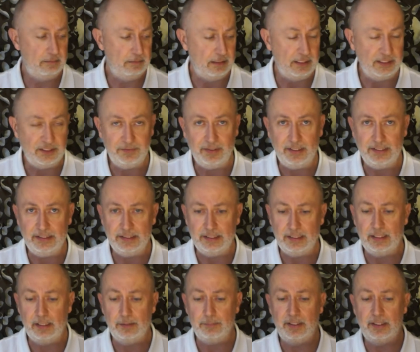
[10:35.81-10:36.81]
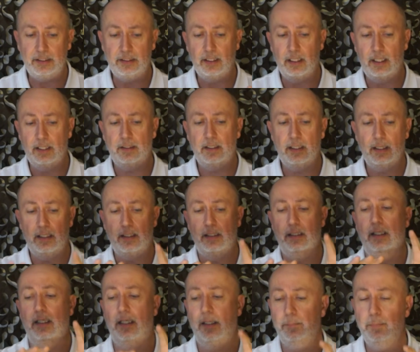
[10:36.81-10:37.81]
let's face it, I mean,
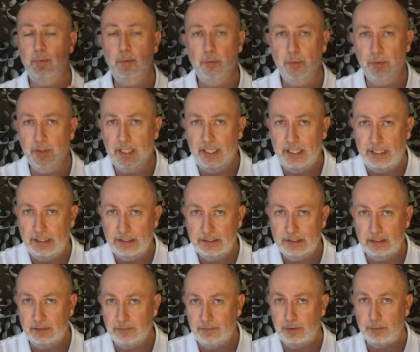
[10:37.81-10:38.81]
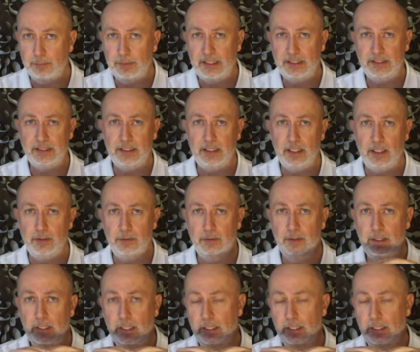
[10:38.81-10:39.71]
I bought this a few weeks ago